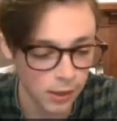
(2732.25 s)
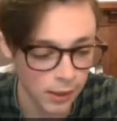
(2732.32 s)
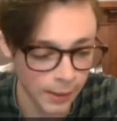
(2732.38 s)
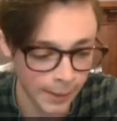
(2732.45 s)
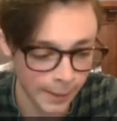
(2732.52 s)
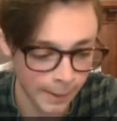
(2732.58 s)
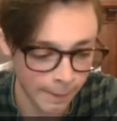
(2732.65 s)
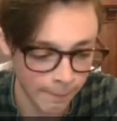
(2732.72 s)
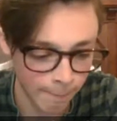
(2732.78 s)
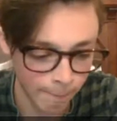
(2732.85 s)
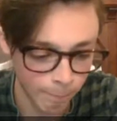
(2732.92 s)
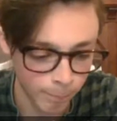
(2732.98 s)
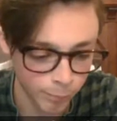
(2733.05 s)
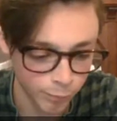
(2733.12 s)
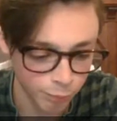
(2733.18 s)

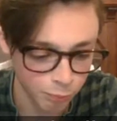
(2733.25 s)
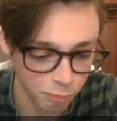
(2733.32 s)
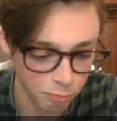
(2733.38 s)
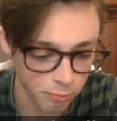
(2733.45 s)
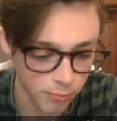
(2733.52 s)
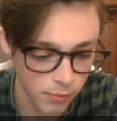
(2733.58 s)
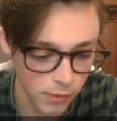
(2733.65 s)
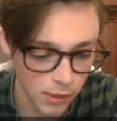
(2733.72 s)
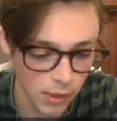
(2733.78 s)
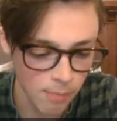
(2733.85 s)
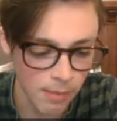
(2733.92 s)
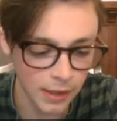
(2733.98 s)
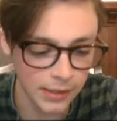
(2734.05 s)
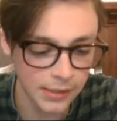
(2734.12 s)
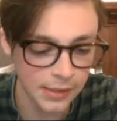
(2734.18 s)
My
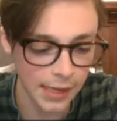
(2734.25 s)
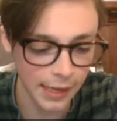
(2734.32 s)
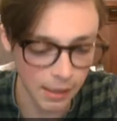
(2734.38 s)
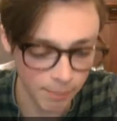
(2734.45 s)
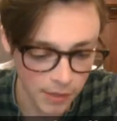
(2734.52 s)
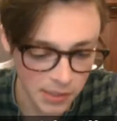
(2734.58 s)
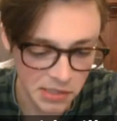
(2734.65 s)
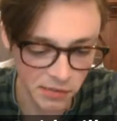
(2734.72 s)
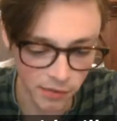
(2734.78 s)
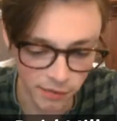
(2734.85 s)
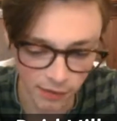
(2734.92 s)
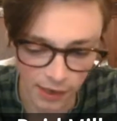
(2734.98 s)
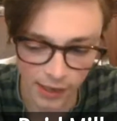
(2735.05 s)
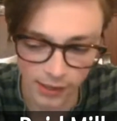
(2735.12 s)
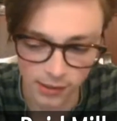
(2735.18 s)
second piece of
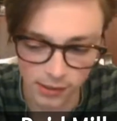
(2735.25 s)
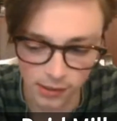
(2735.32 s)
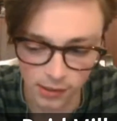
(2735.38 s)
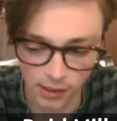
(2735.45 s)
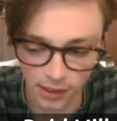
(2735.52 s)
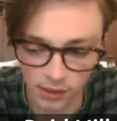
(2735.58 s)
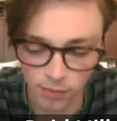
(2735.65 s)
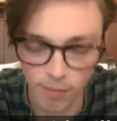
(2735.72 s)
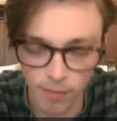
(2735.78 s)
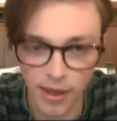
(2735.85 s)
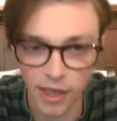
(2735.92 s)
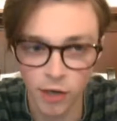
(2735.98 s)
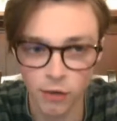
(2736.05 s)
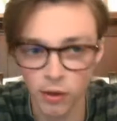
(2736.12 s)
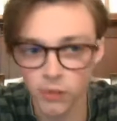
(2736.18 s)
advice is
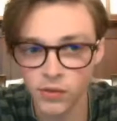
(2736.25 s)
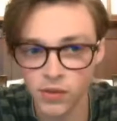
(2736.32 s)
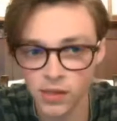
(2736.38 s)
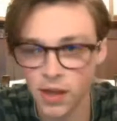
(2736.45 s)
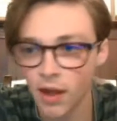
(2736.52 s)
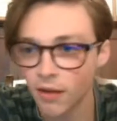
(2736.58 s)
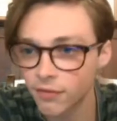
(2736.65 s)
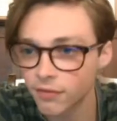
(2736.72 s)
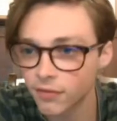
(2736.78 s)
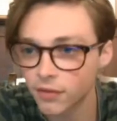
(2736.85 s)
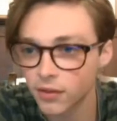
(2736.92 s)
make your own stuff.